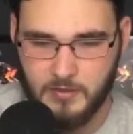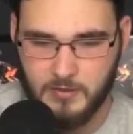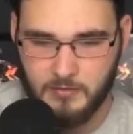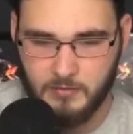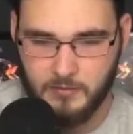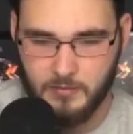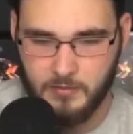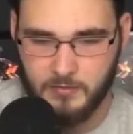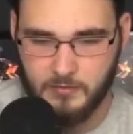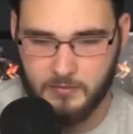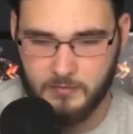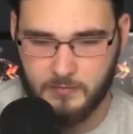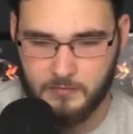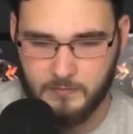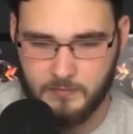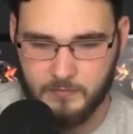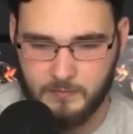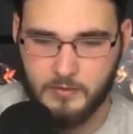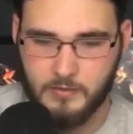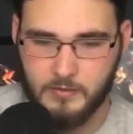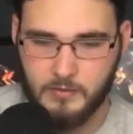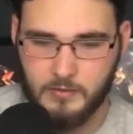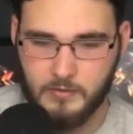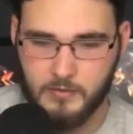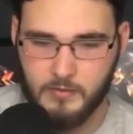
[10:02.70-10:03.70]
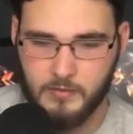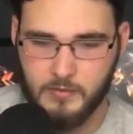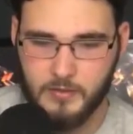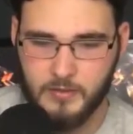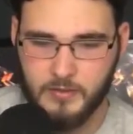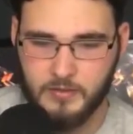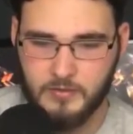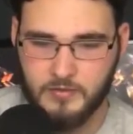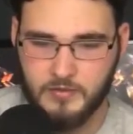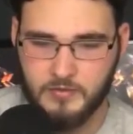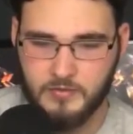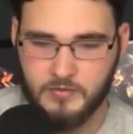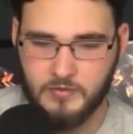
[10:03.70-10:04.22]
What? Okay,
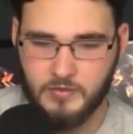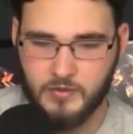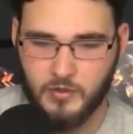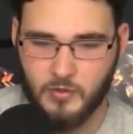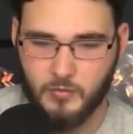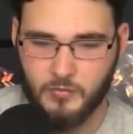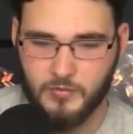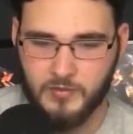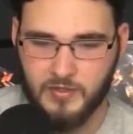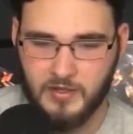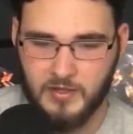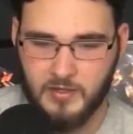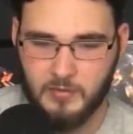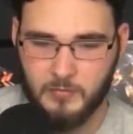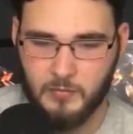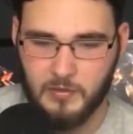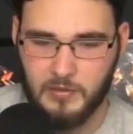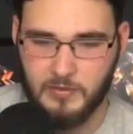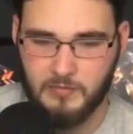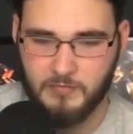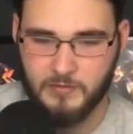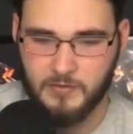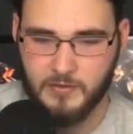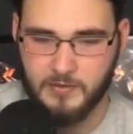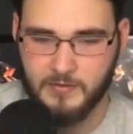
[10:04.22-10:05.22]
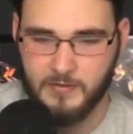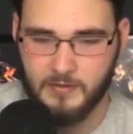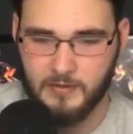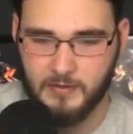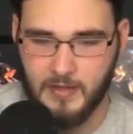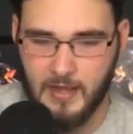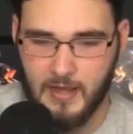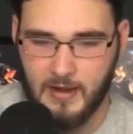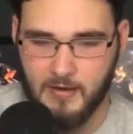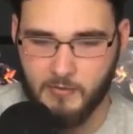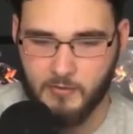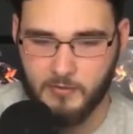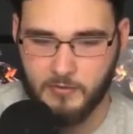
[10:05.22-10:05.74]
okay. So you just hold that, wait for the
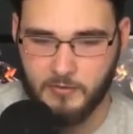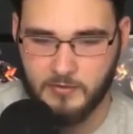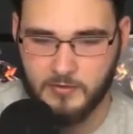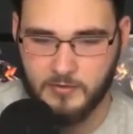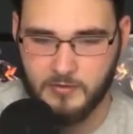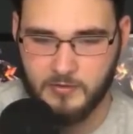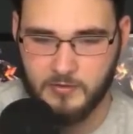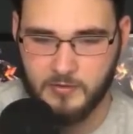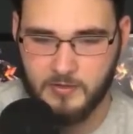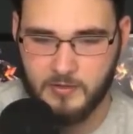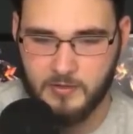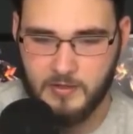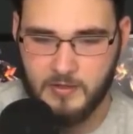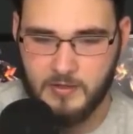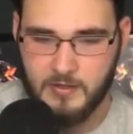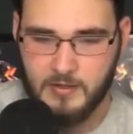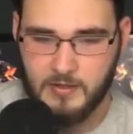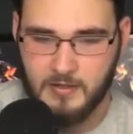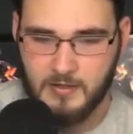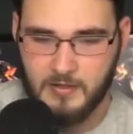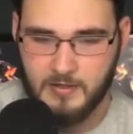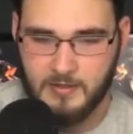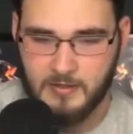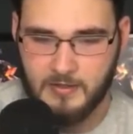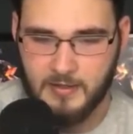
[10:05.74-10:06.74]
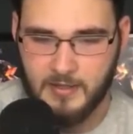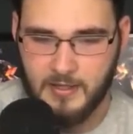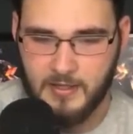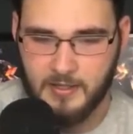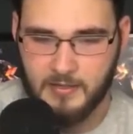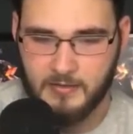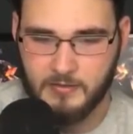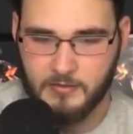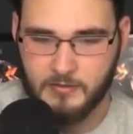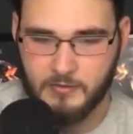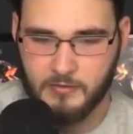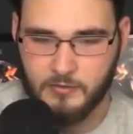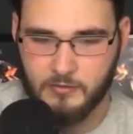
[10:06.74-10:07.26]
little arrow to
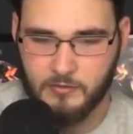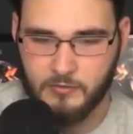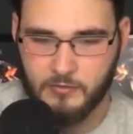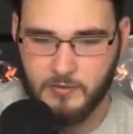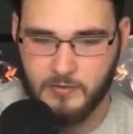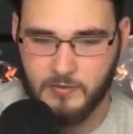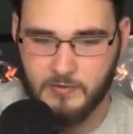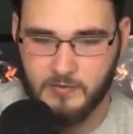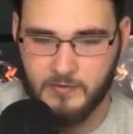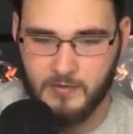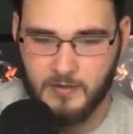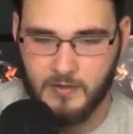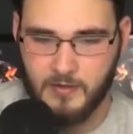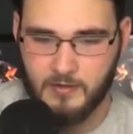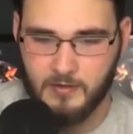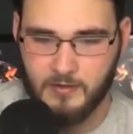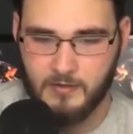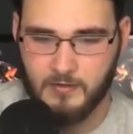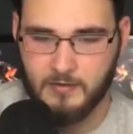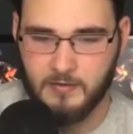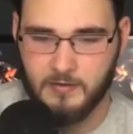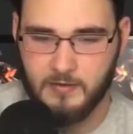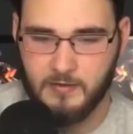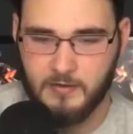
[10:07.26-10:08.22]
land on the green thing.